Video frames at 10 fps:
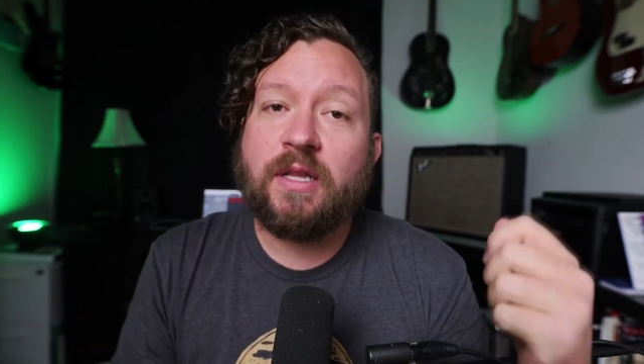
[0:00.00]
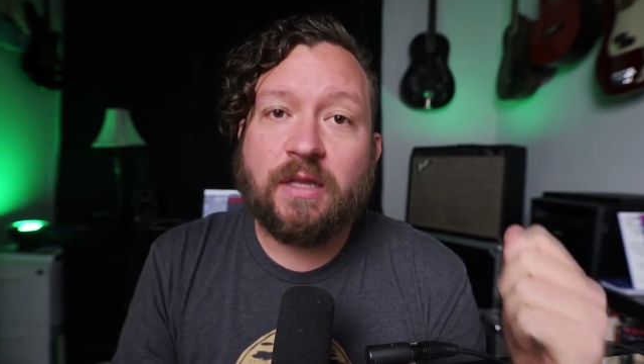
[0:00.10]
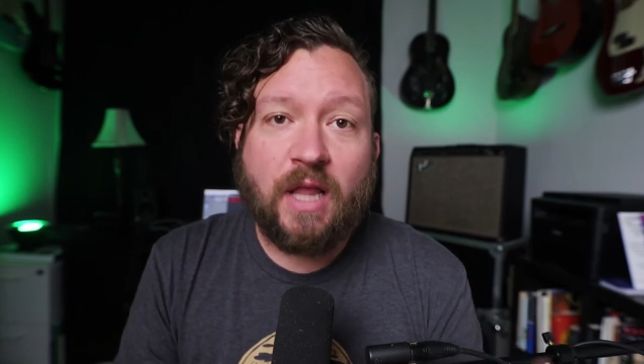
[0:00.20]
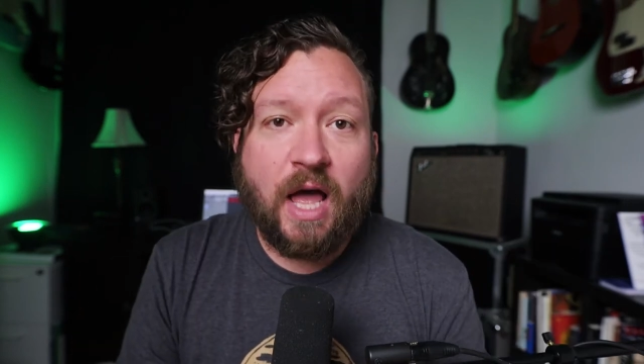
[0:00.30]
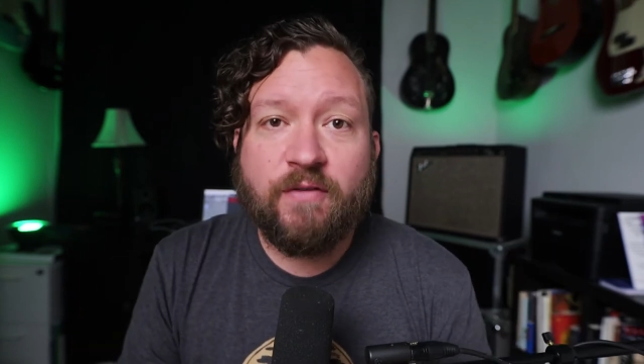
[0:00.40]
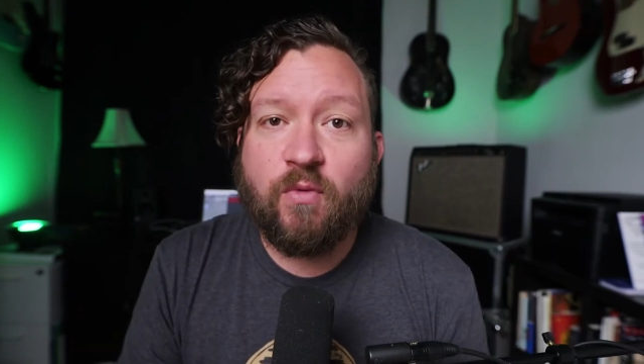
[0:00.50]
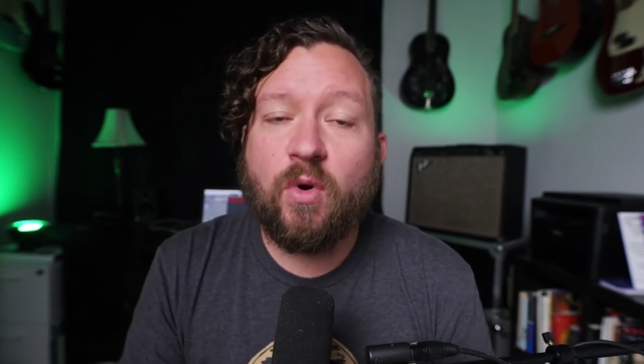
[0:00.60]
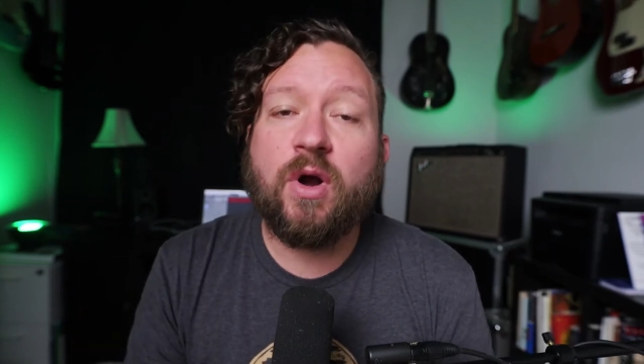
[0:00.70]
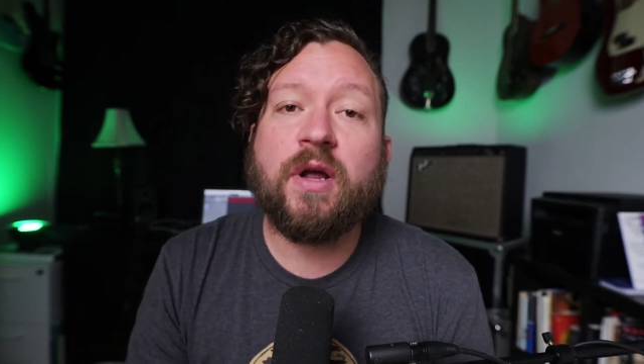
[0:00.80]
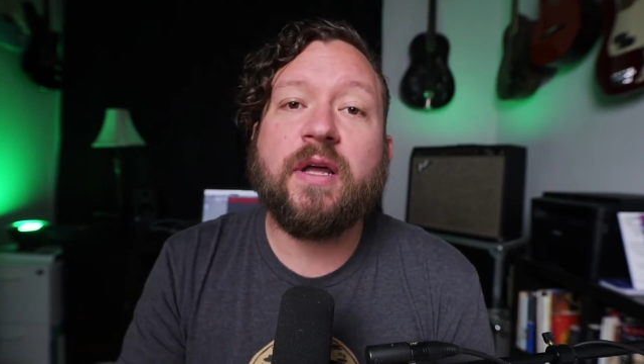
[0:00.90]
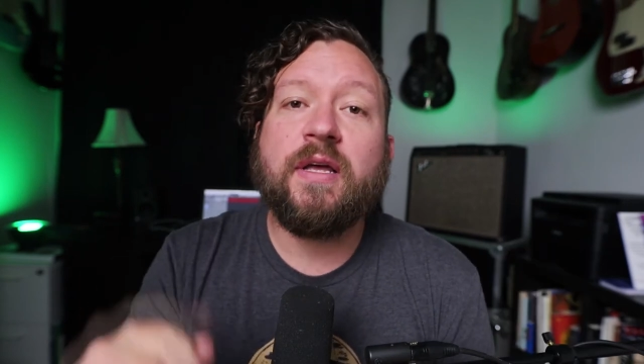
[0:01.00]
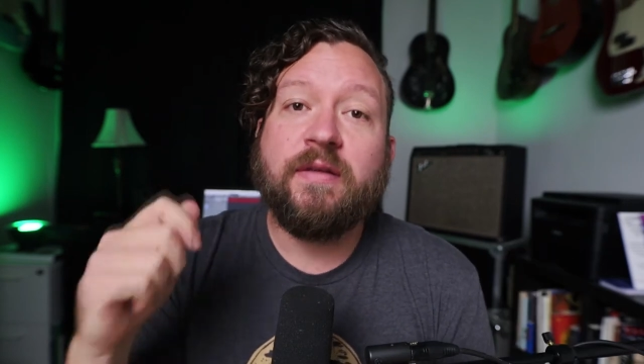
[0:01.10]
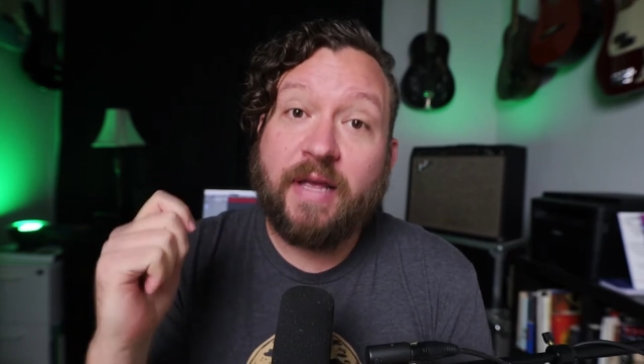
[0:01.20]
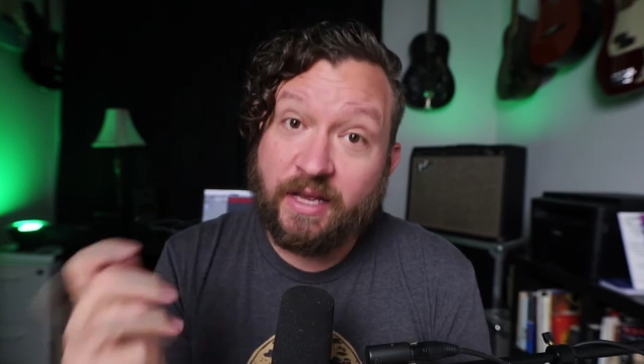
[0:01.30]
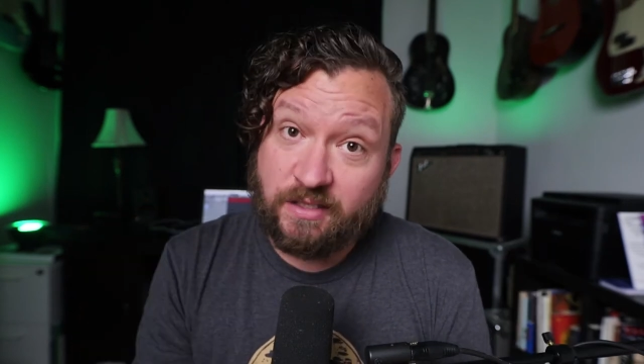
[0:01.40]
live work,
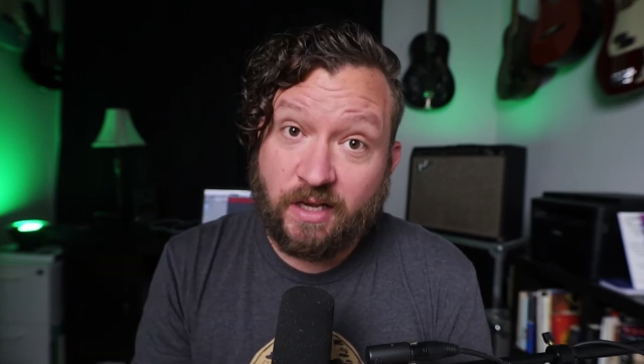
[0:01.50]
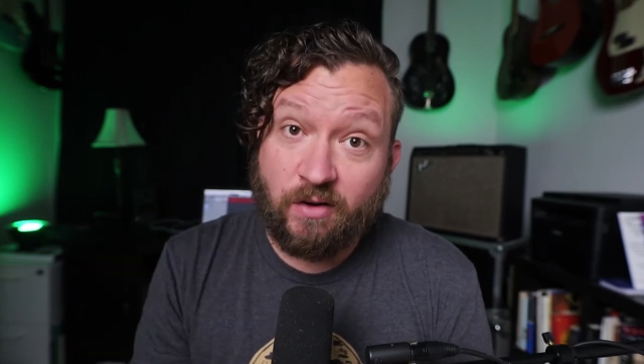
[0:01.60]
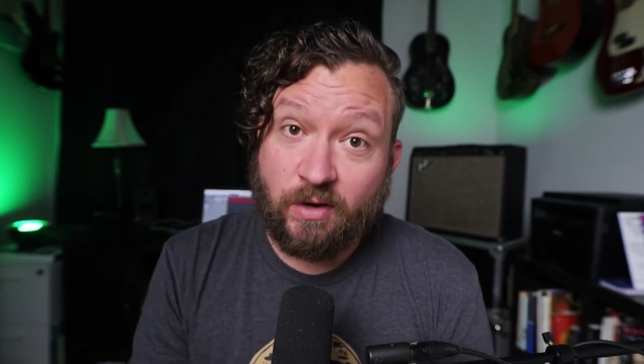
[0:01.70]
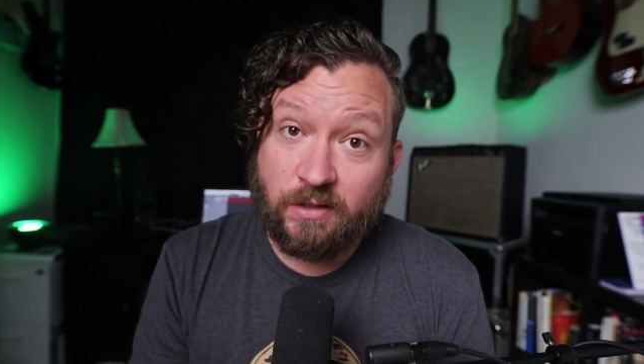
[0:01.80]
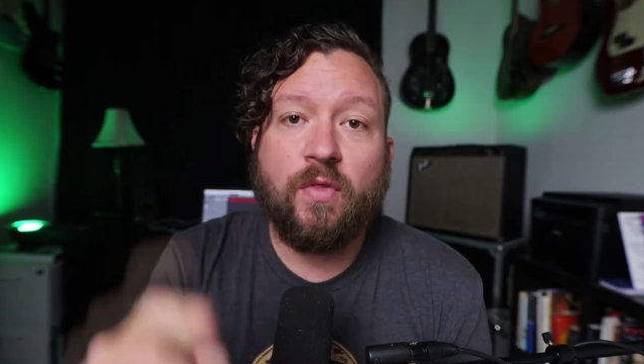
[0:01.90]
etc.